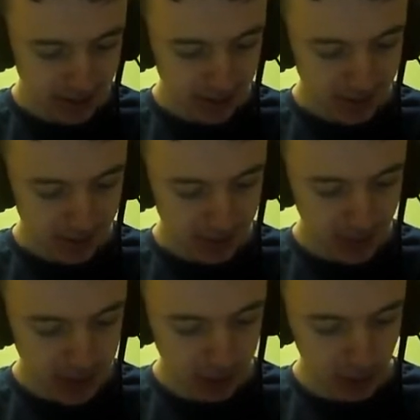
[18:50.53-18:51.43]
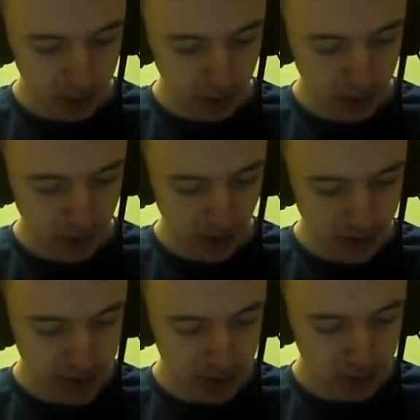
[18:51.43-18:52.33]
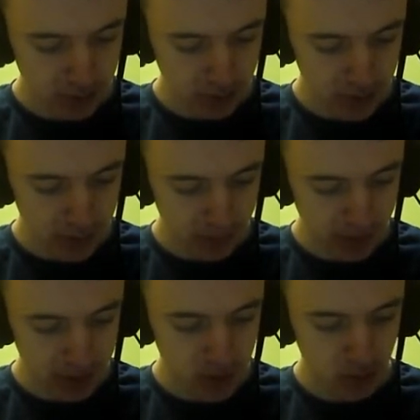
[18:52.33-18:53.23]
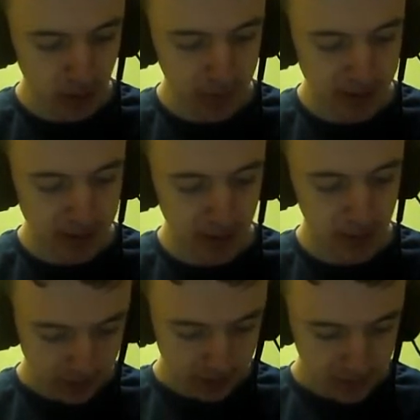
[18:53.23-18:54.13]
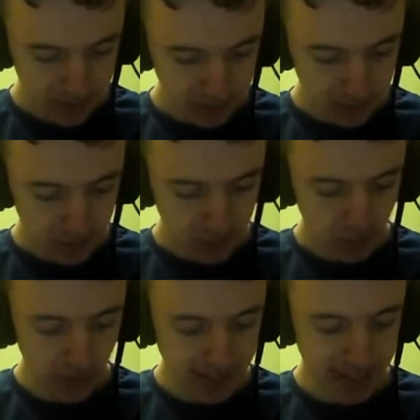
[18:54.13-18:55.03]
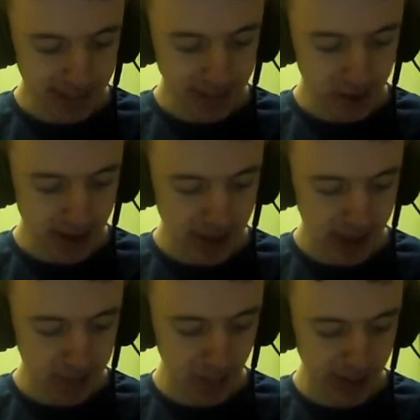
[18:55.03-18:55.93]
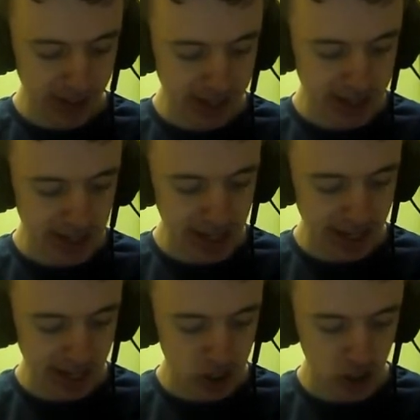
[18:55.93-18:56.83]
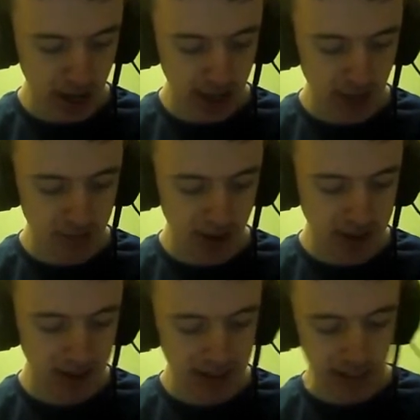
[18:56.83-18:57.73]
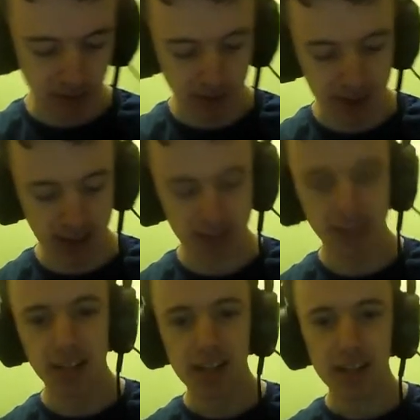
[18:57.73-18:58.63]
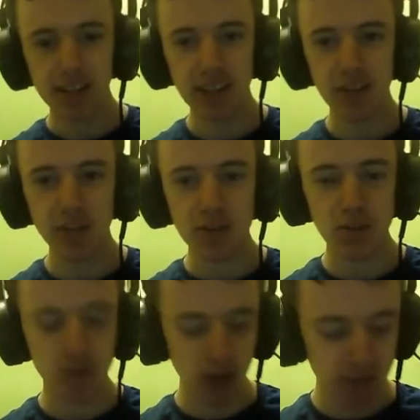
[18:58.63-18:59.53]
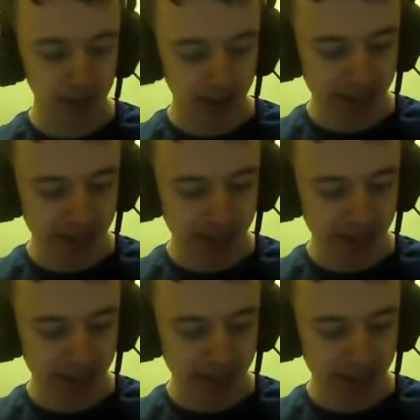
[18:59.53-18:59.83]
If you guys want to come on over to Blur stream, let's go. Go to that link right there. Put in hashtag SJK raid, guys, if you can. Thank you for subscribing, guys.